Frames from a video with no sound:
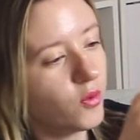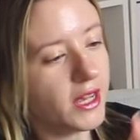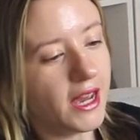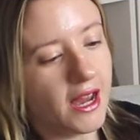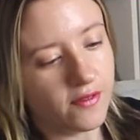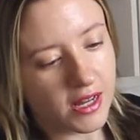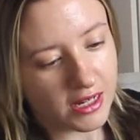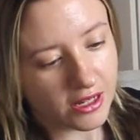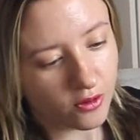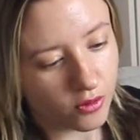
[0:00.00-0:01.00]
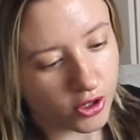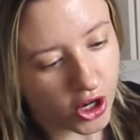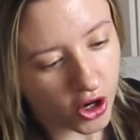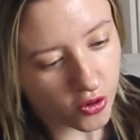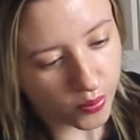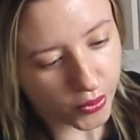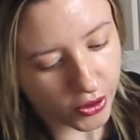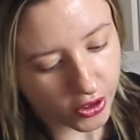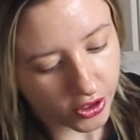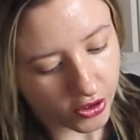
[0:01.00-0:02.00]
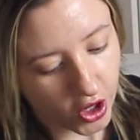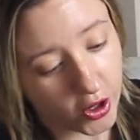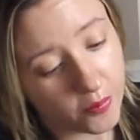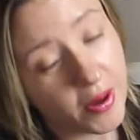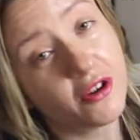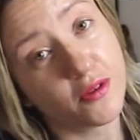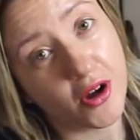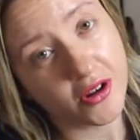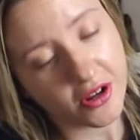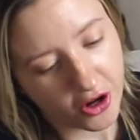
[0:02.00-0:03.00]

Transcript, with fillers: we have a little notebook, a uh, Pokemon